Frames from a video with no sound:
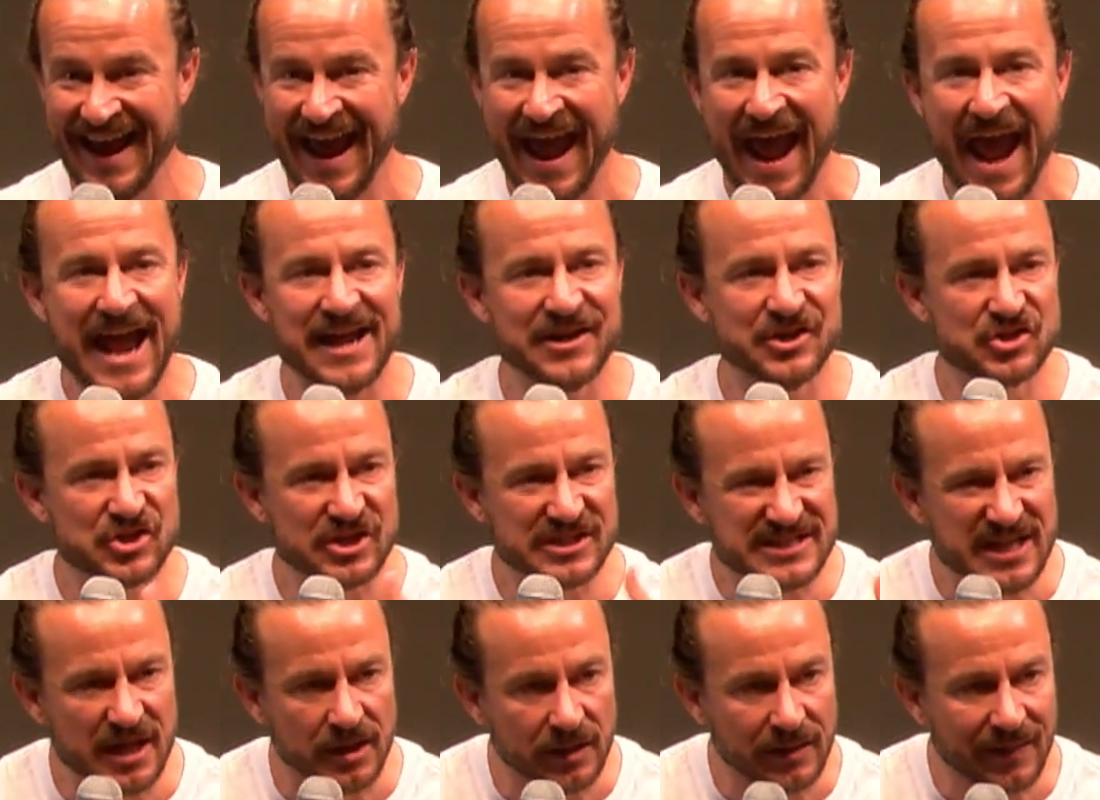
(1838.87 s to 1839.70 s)
And just
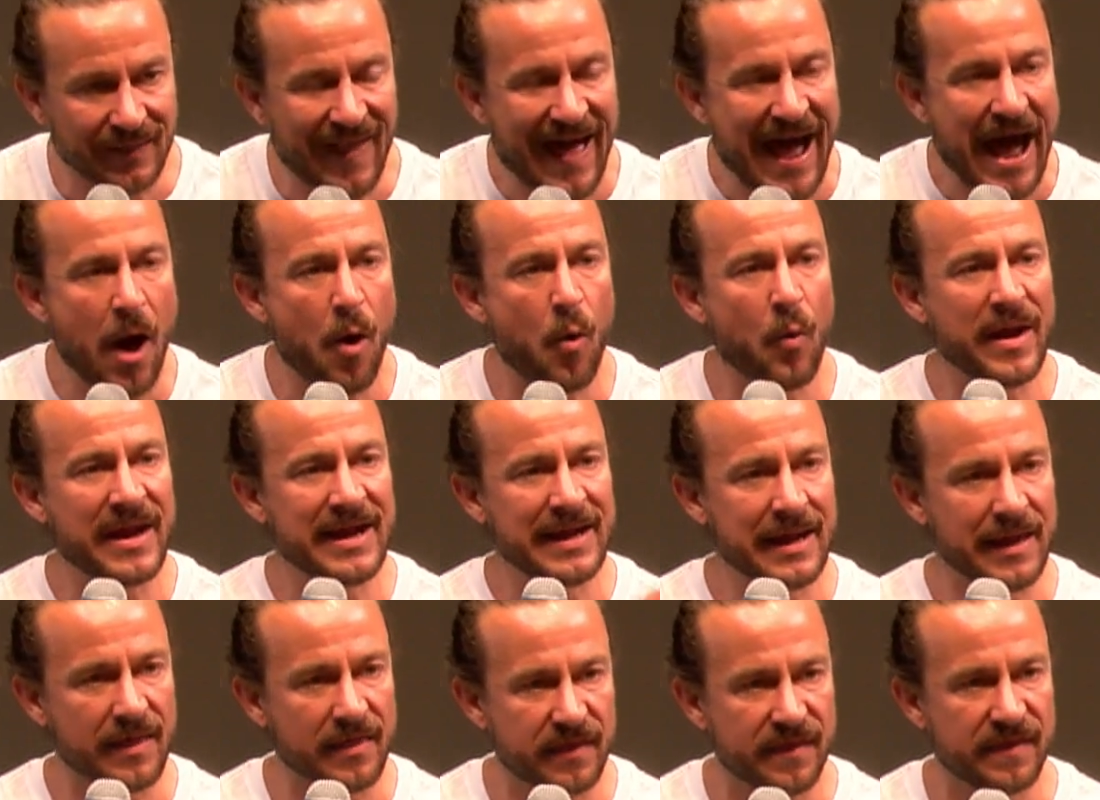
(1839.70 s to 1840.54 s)
allowing
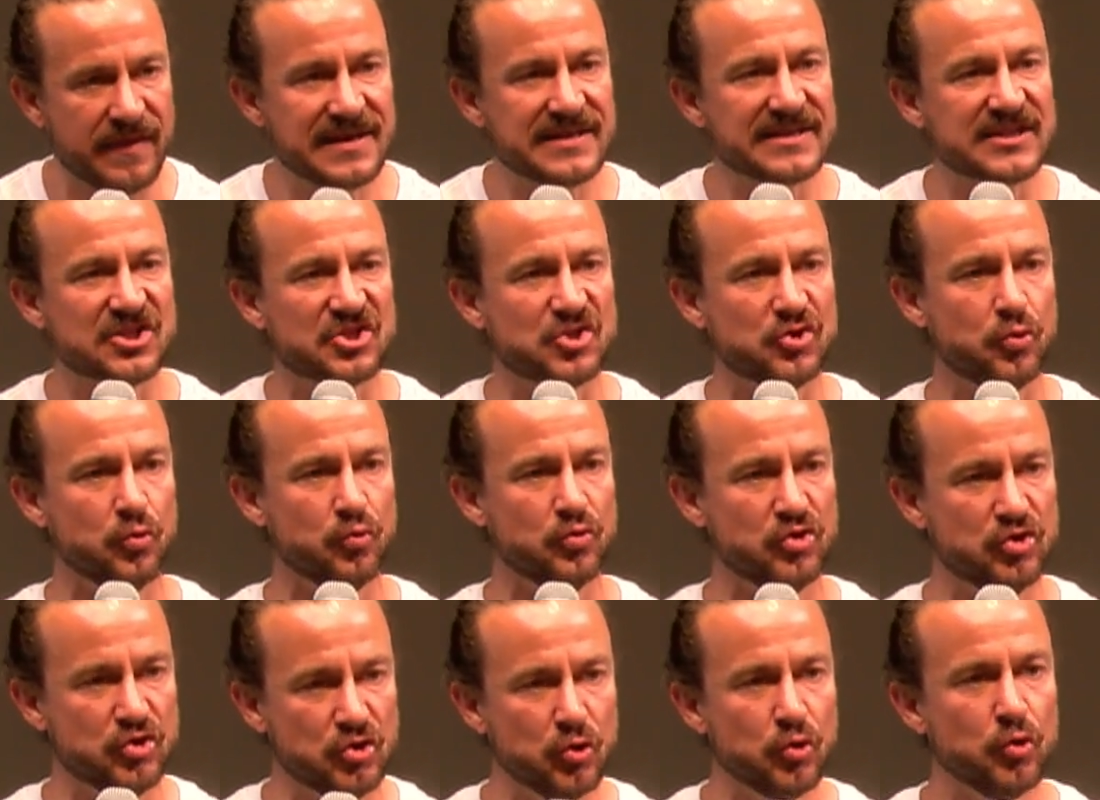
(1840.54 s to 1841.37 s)
this to
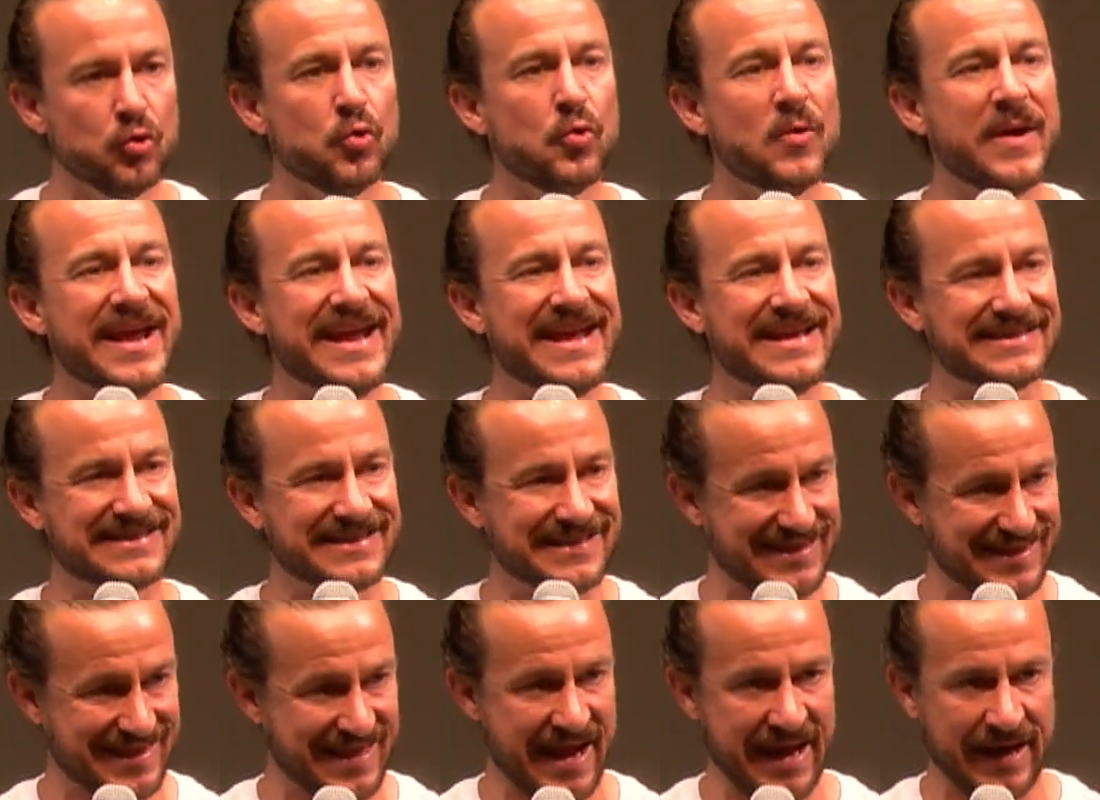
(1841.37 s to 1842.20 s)
do its
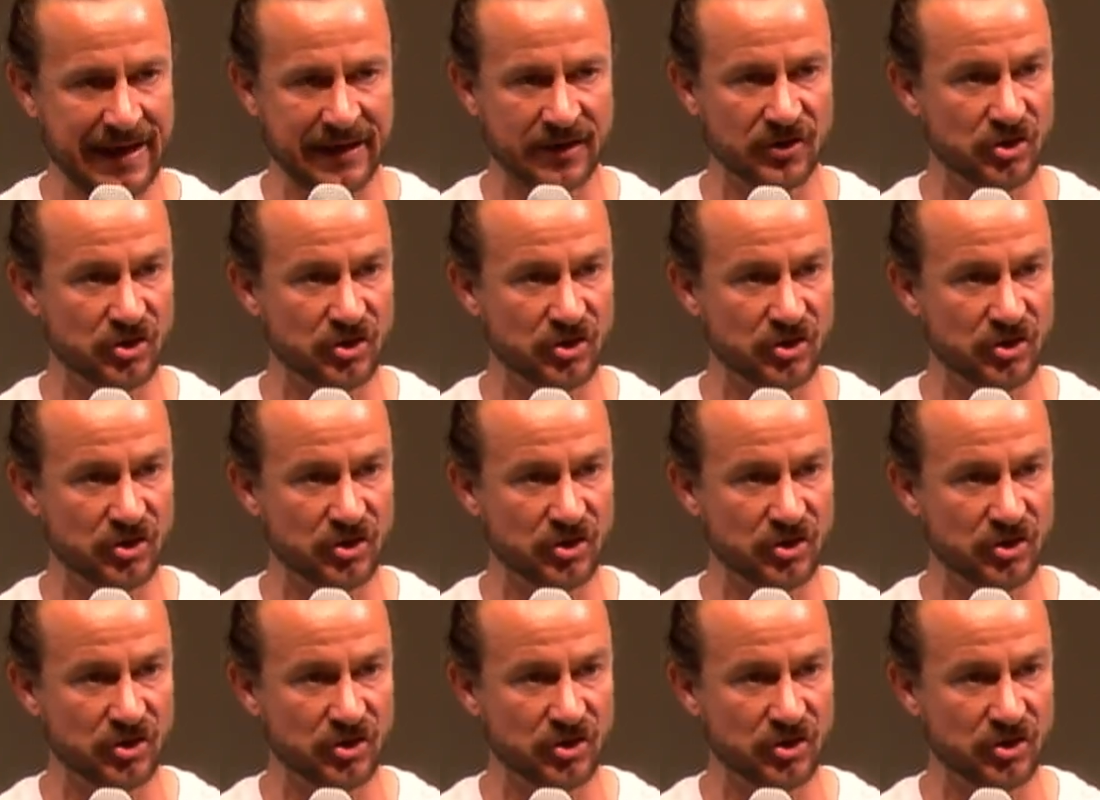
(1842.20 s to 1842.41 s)
thing,